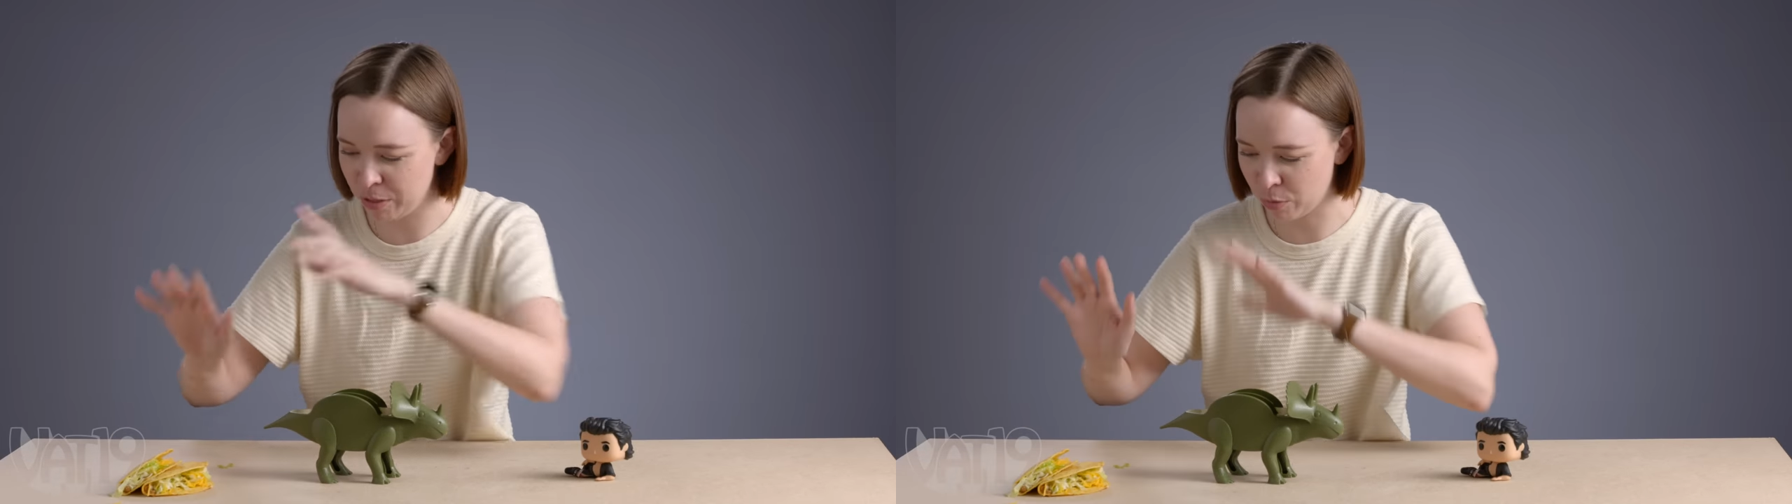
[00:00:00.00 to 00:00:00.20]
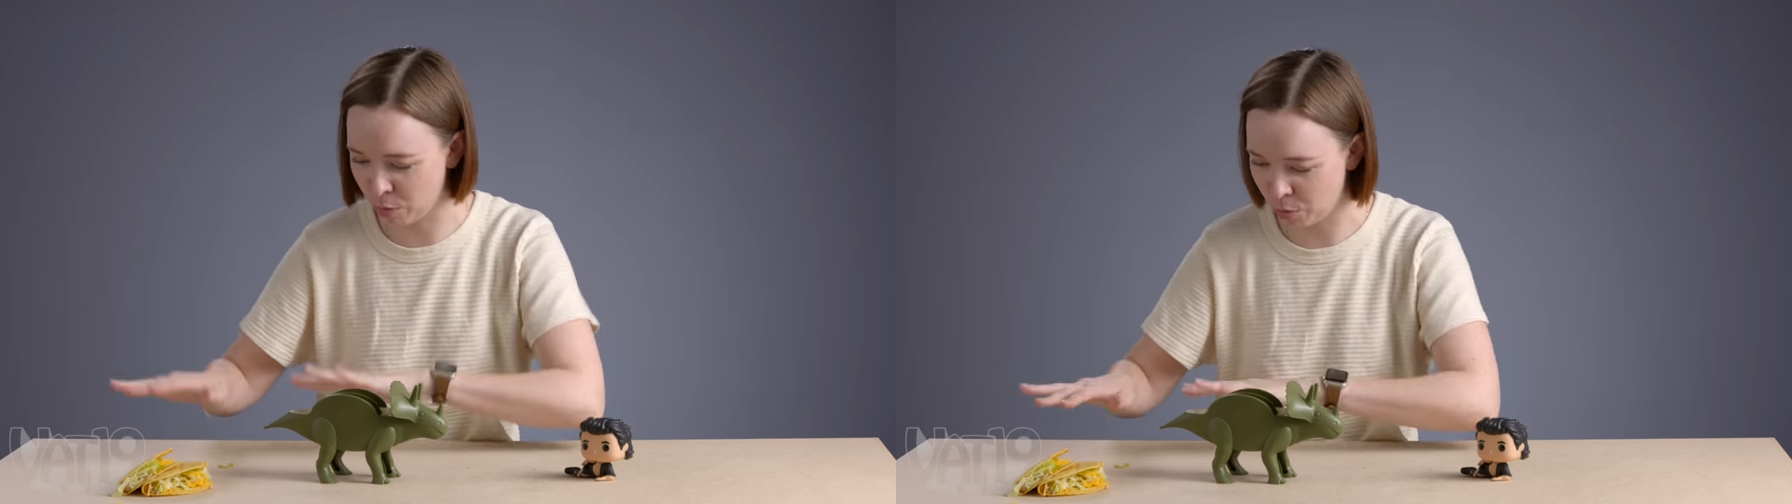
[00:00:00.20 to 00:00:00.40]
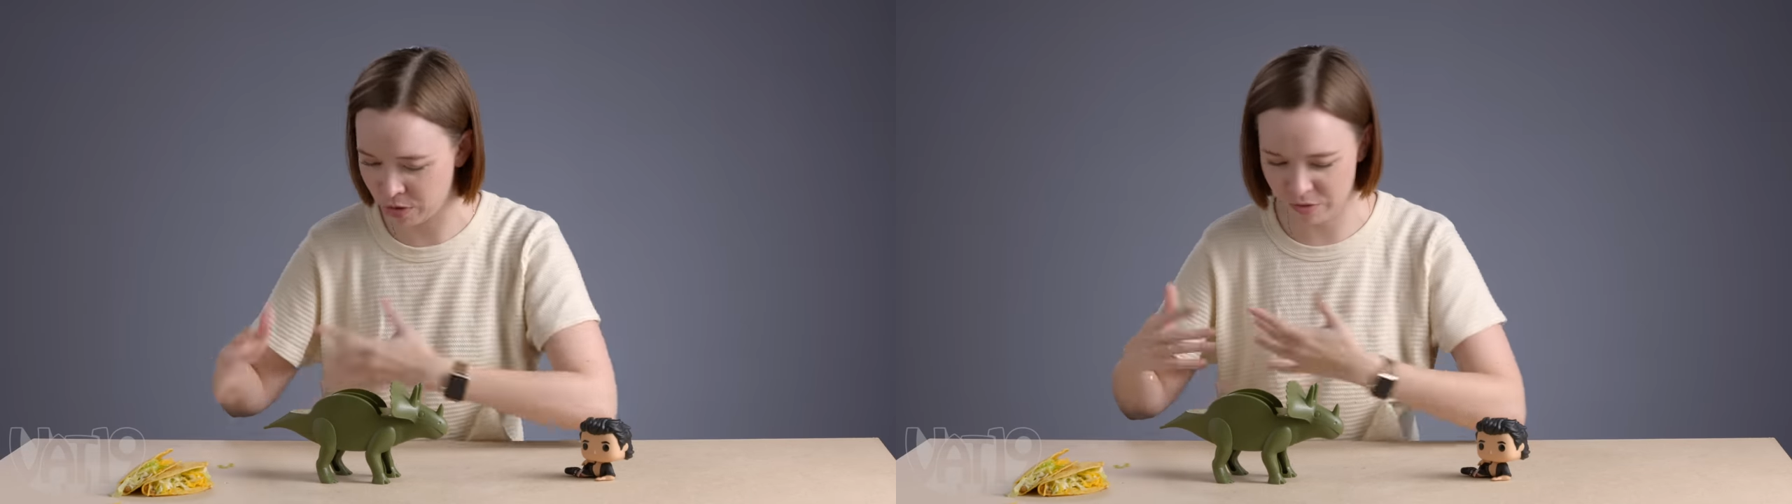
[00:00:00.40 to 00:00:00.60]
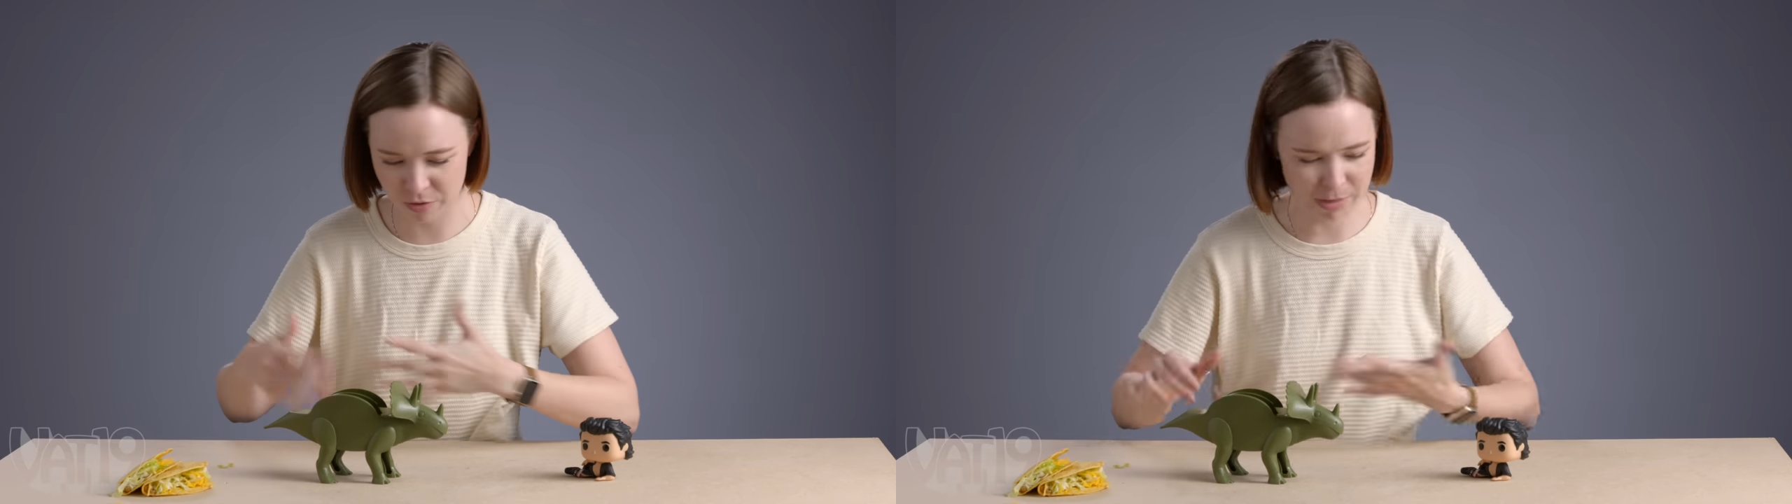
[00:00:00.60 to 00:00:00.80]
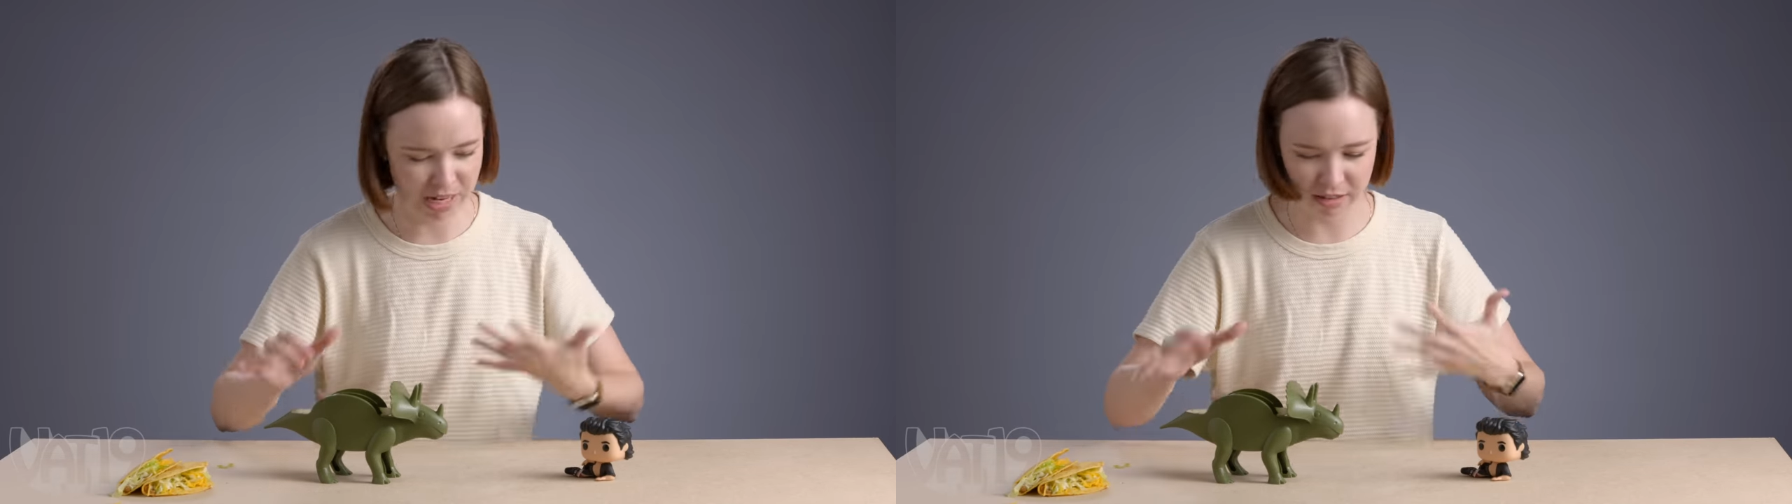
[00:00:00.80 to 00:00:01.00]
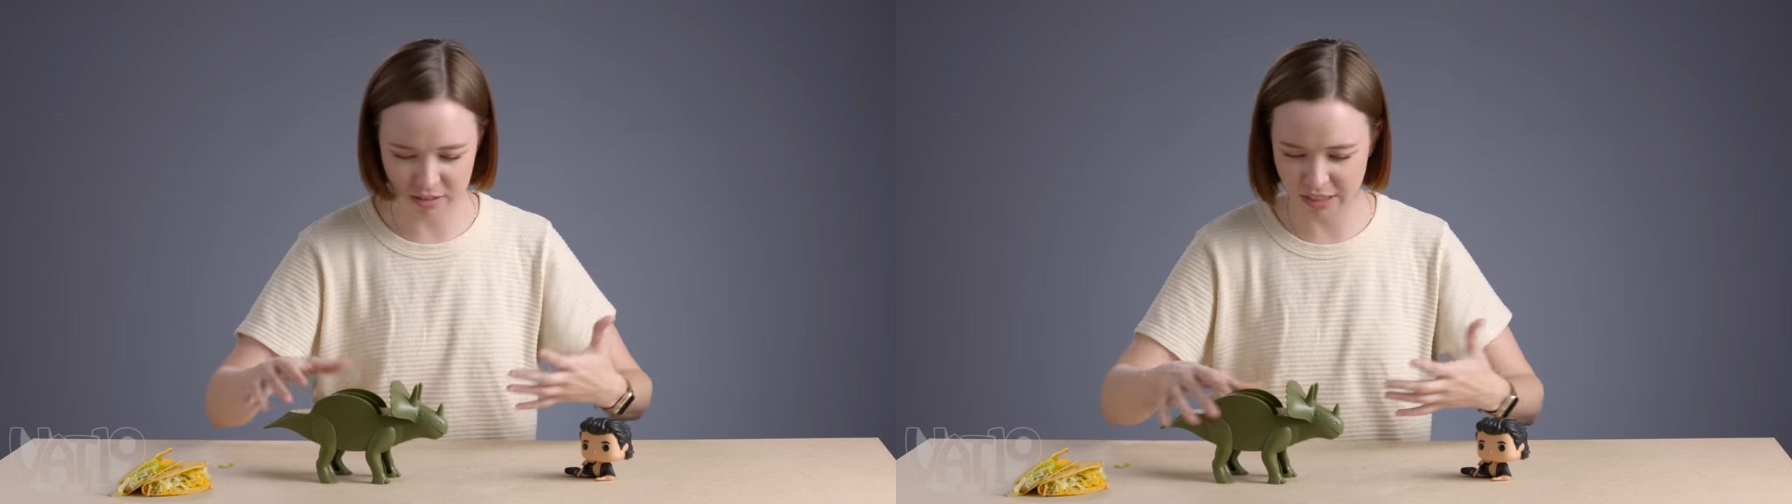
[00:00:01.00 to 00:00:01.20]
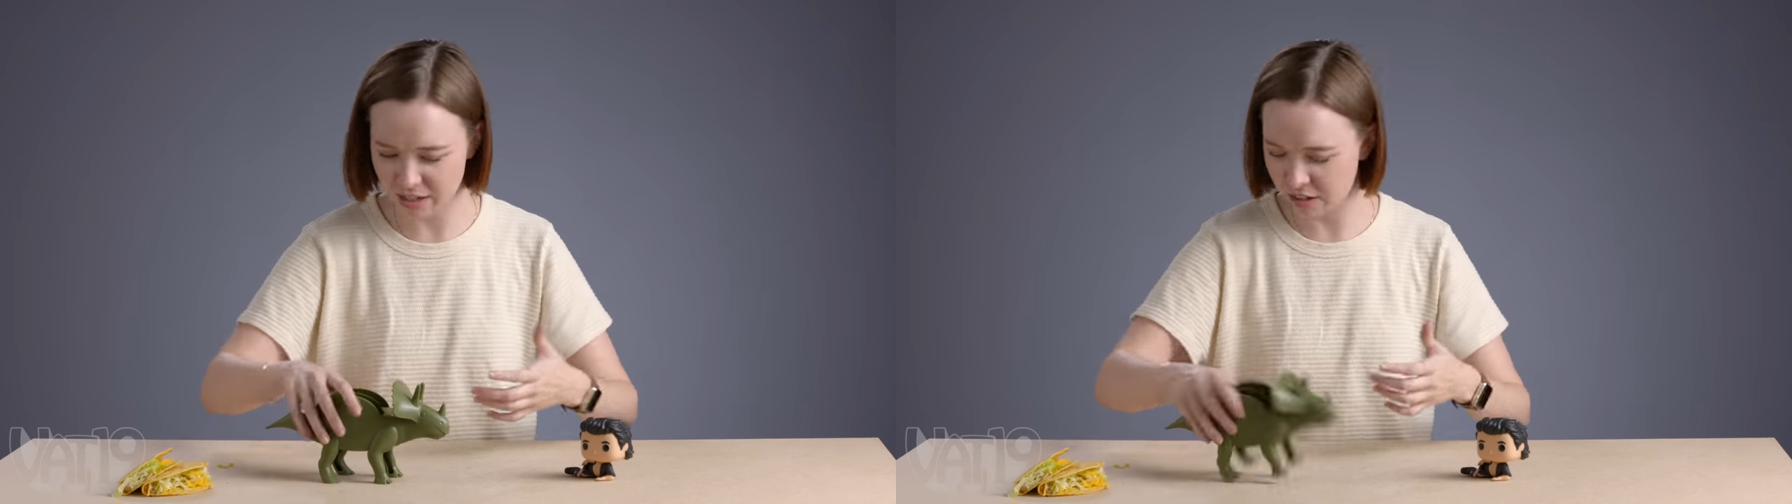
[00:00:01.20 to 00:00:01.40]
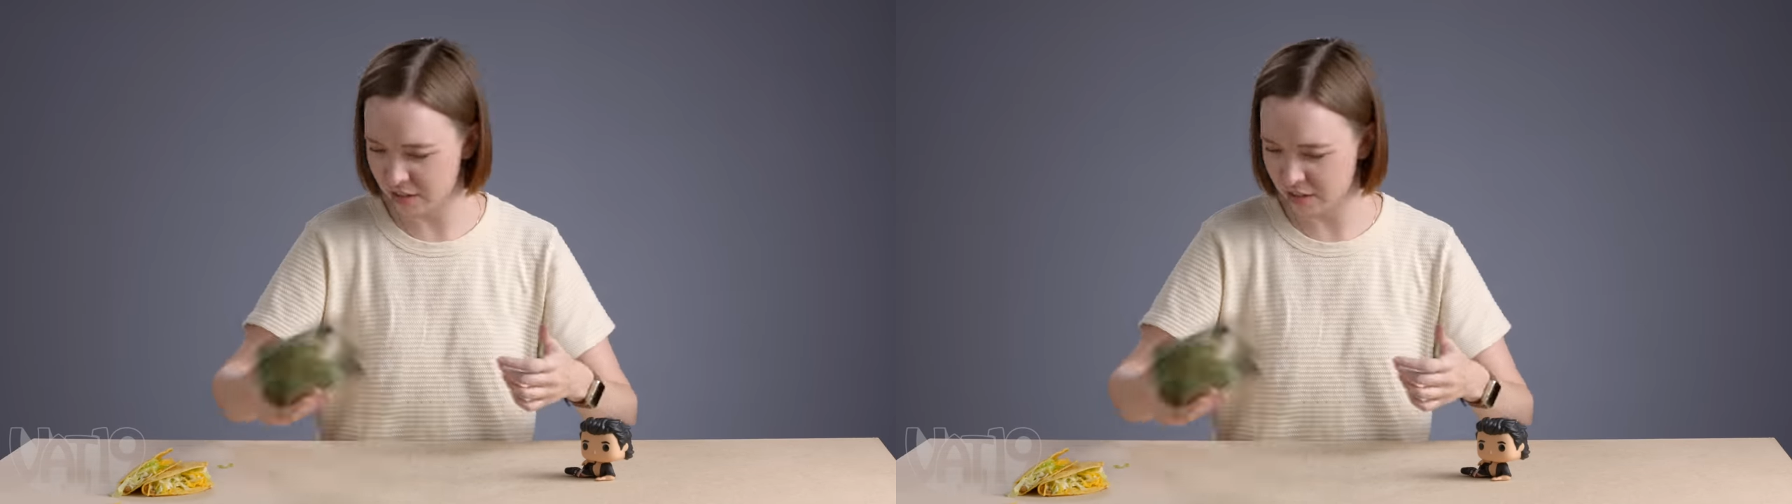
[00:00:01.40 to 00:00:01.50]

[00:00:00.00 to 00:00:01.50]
be a reward for me later.